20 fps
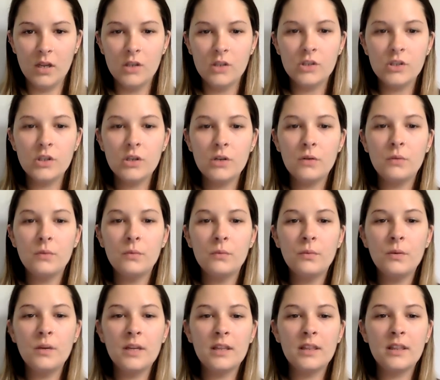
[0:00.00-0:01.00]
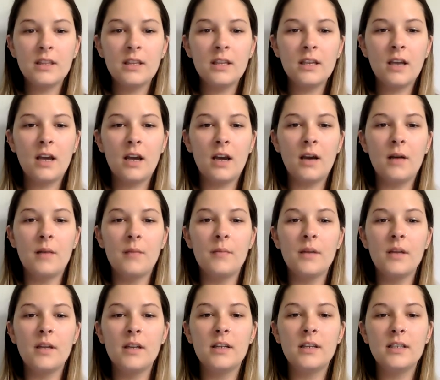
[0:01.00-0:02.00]
So with
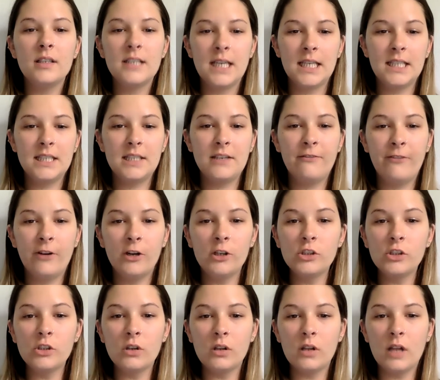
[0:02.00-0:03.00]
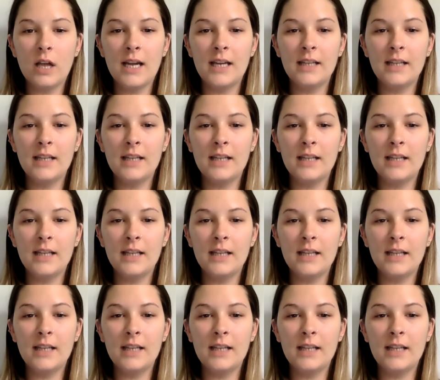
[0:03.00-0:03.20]
test of functional